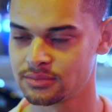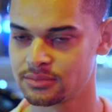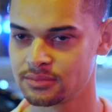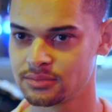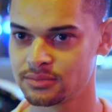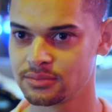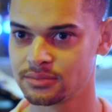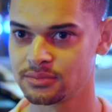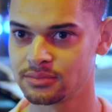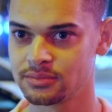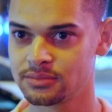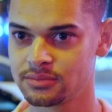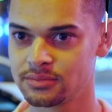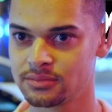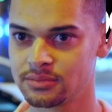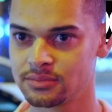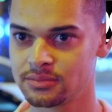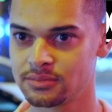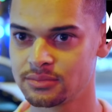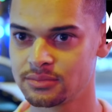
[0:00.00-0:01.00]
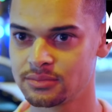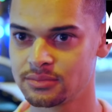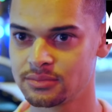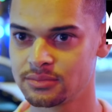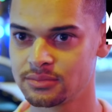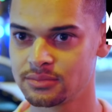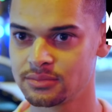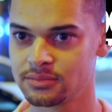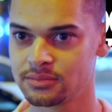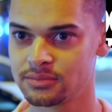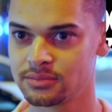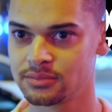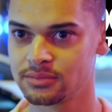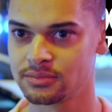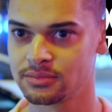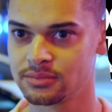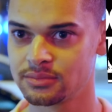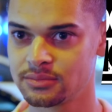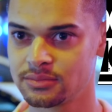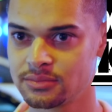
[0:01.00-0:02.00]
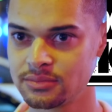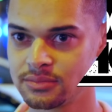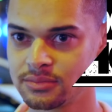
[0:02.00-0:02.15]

Nobody speaks.